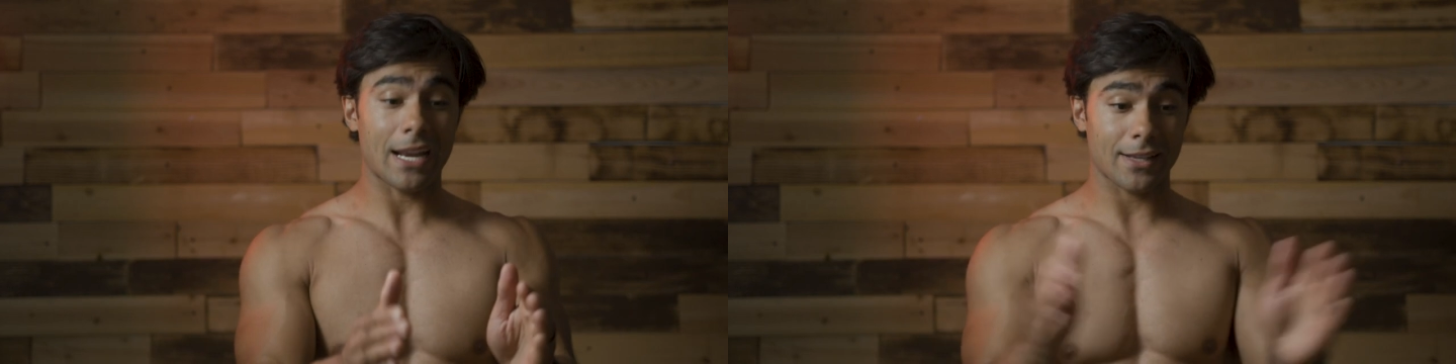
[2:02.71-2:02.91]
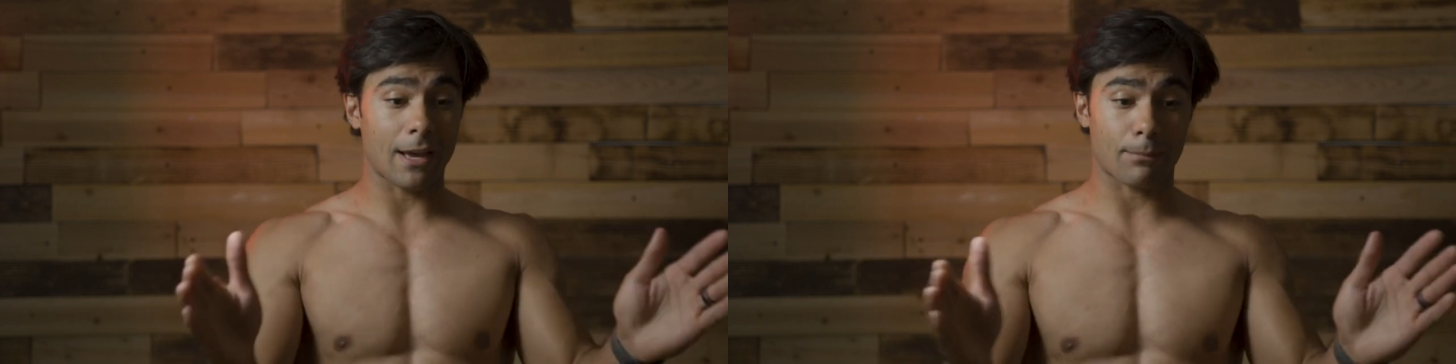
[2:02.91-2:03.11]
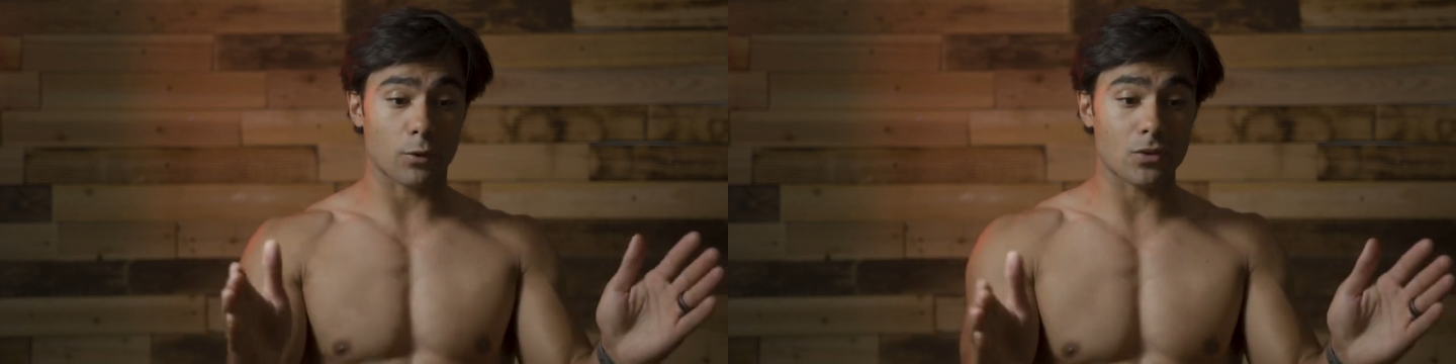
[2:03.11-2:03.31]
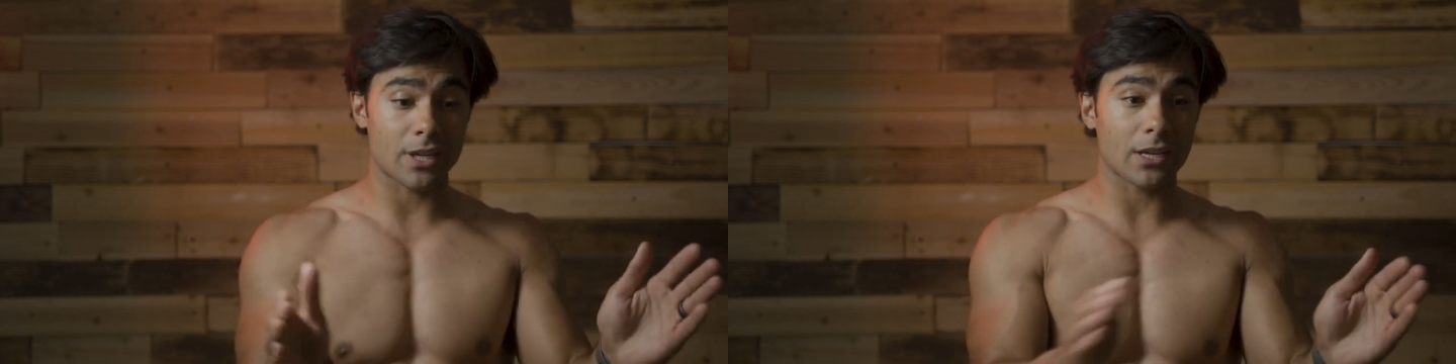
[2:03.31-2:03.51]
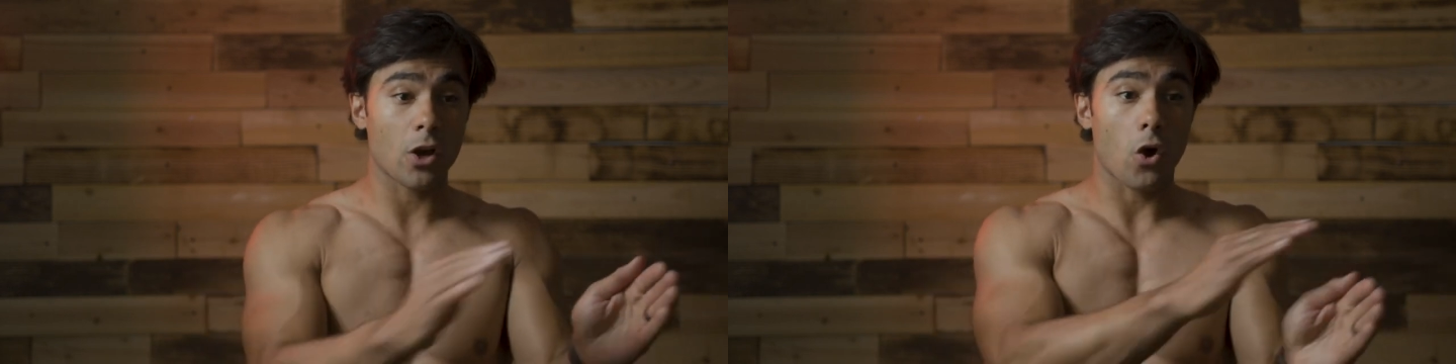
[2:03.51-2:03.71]
getting that
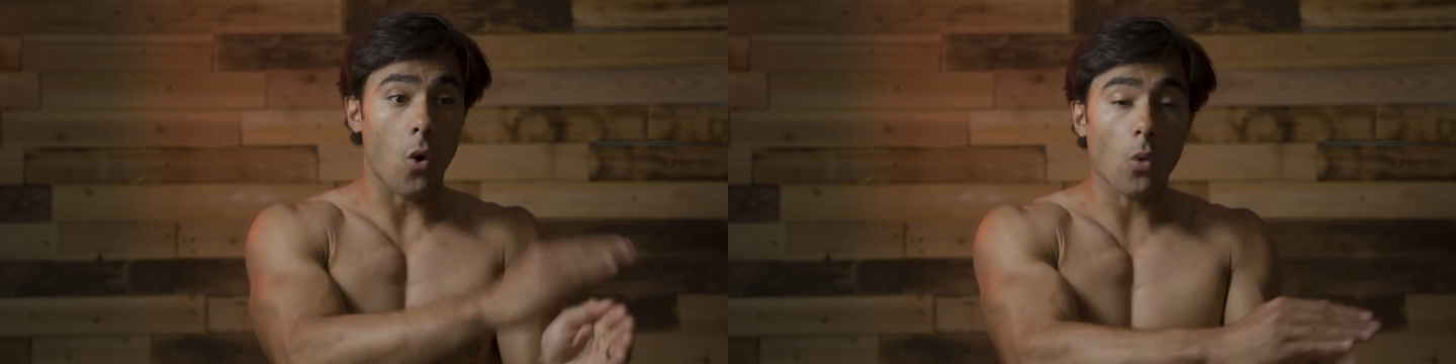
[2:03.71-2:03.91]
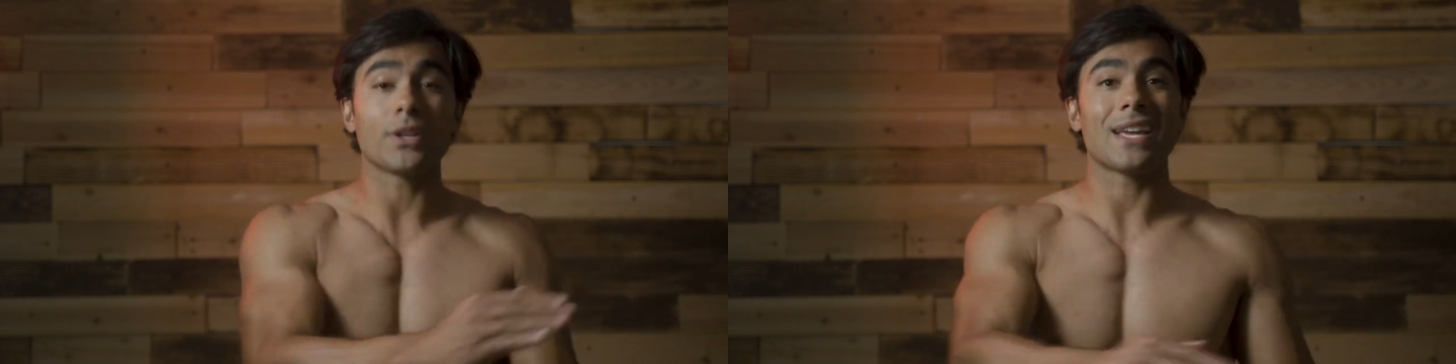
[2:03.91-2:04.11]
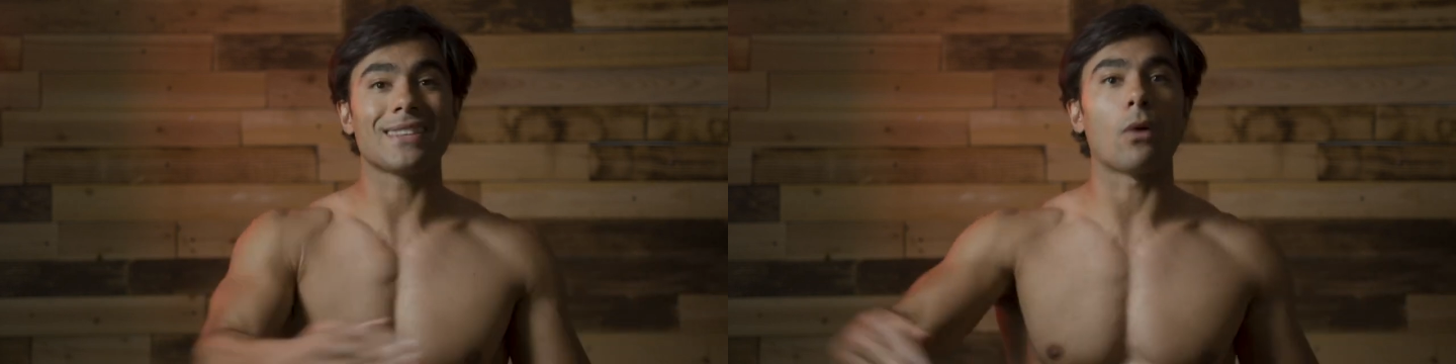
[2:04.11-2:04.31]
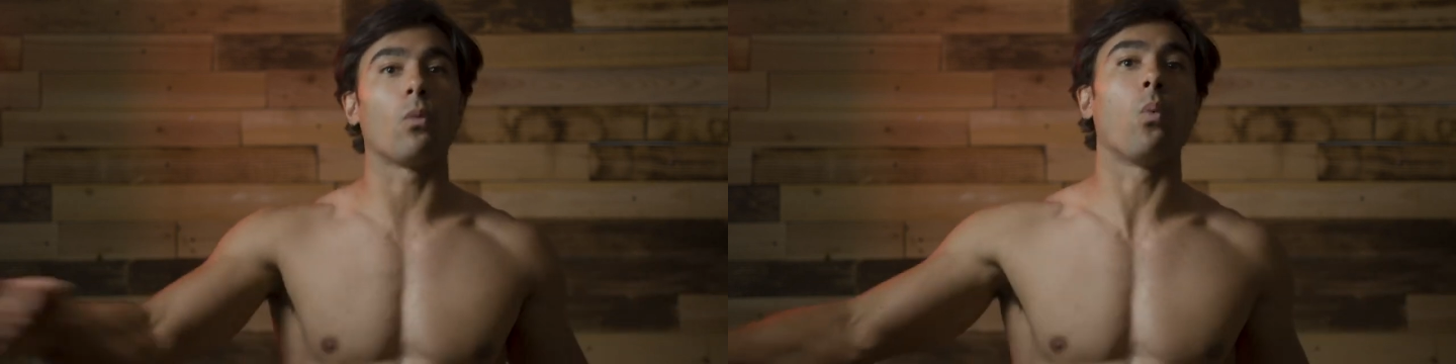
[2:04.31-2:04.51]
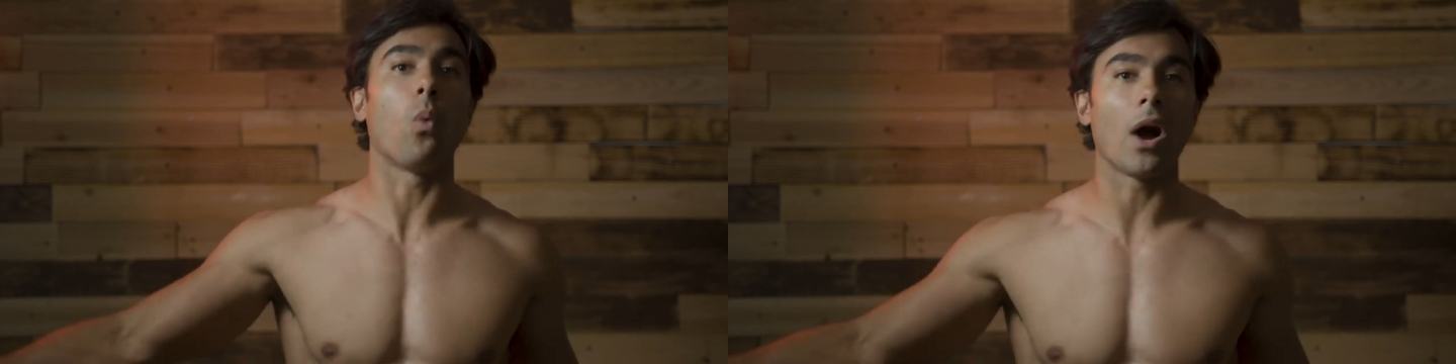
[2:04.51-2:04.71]
protein only in
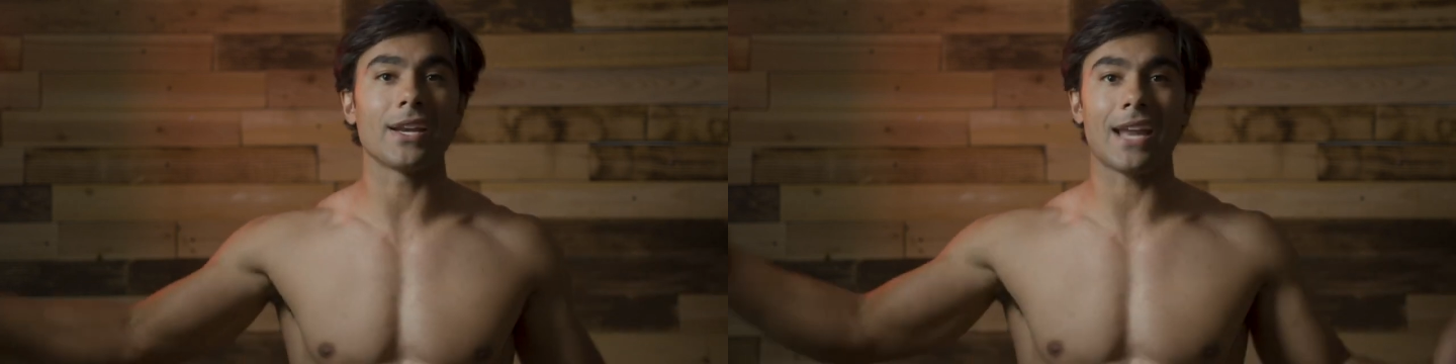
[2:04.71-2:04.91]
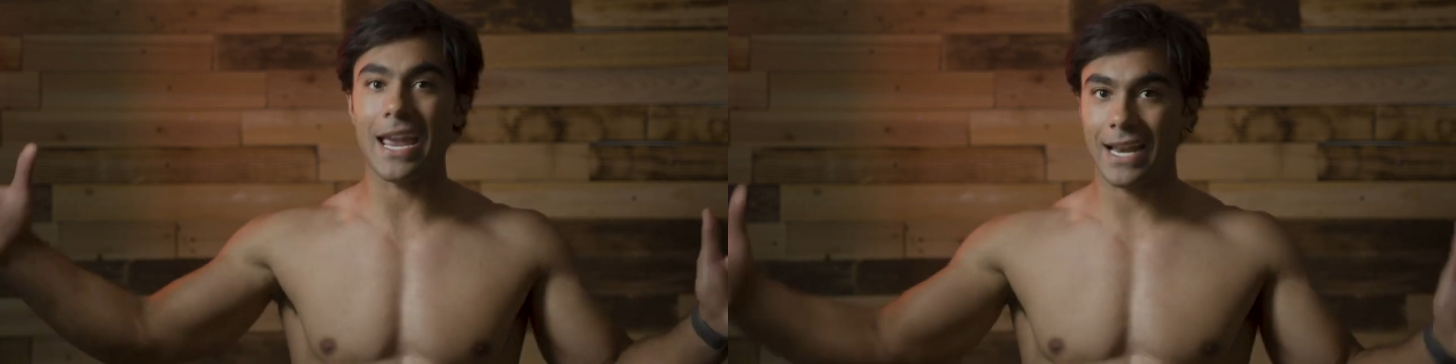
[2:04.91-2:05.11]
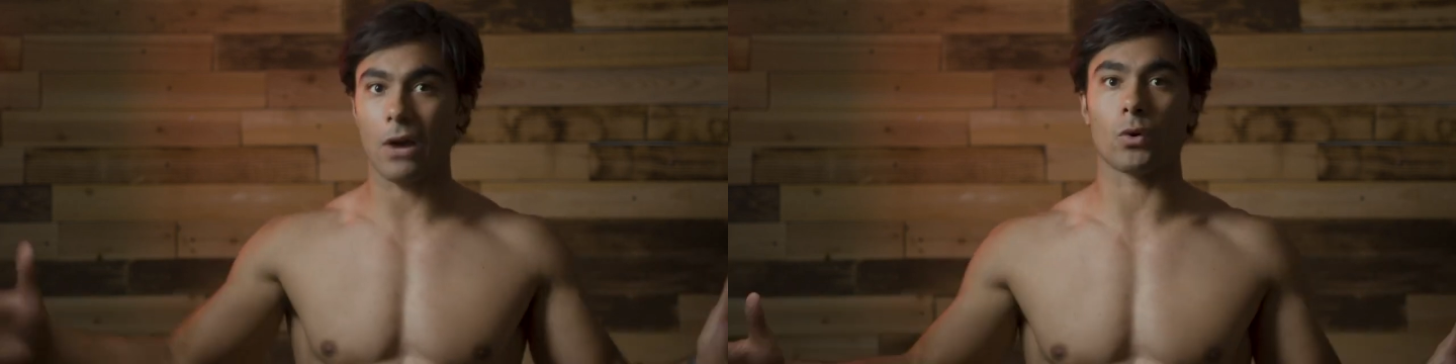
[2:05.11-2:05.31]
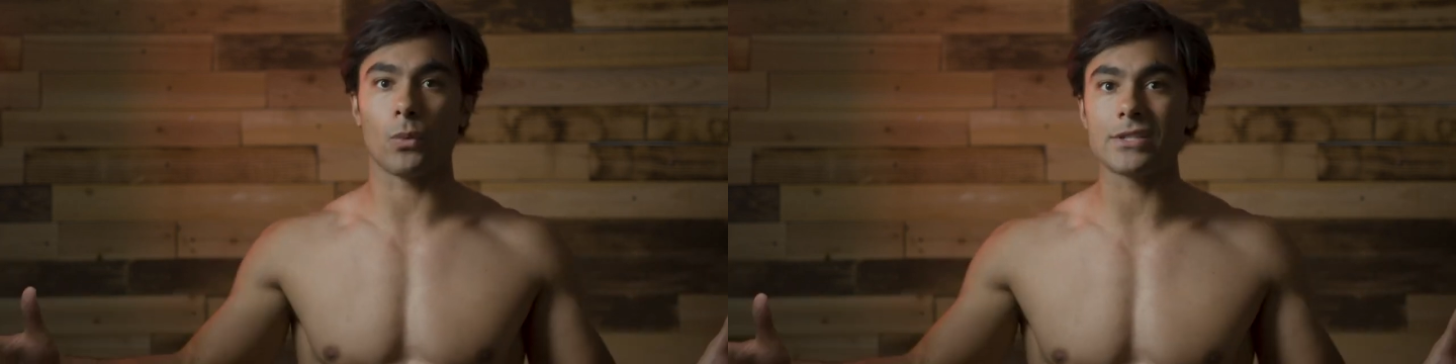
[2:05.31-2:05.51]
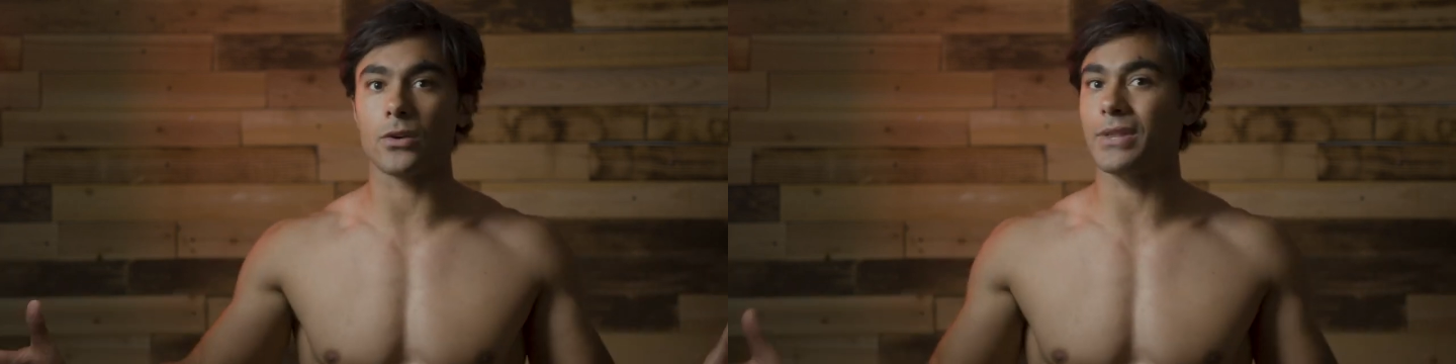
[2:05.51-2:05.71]
that one eight hour
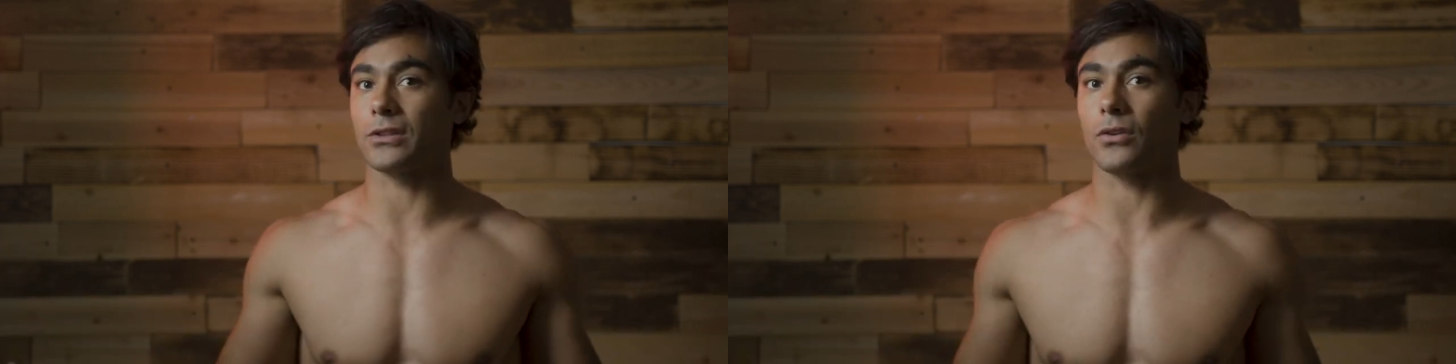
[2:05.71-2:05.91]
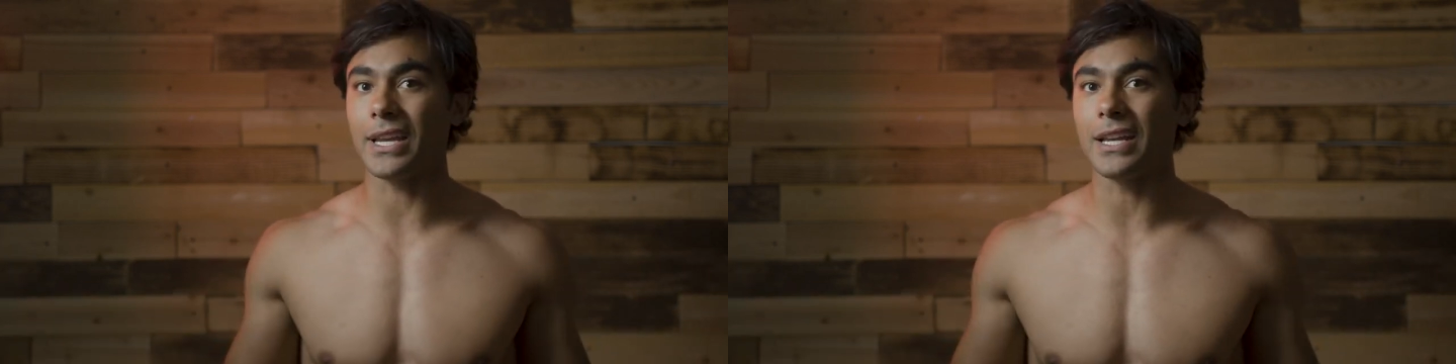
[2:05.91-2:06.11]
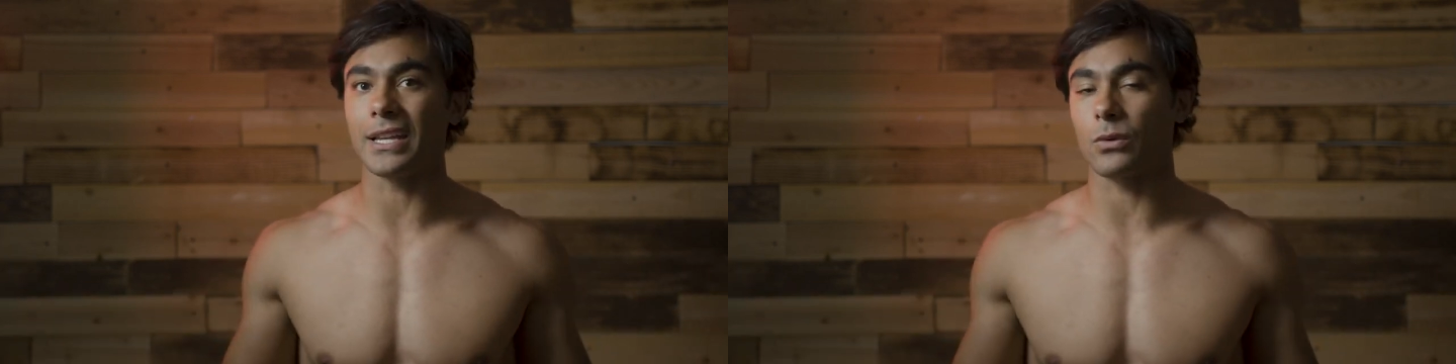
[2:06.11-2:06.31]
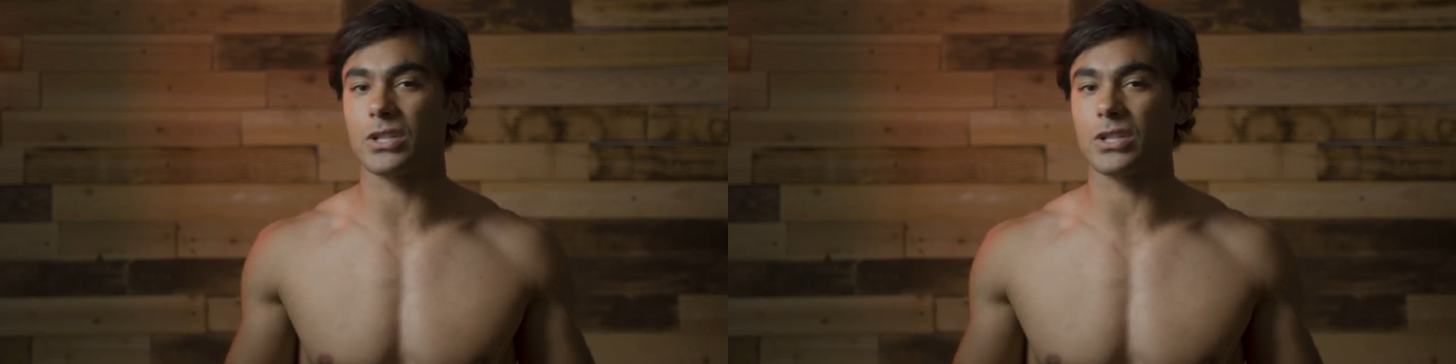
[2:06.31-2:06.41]
window that they're eating,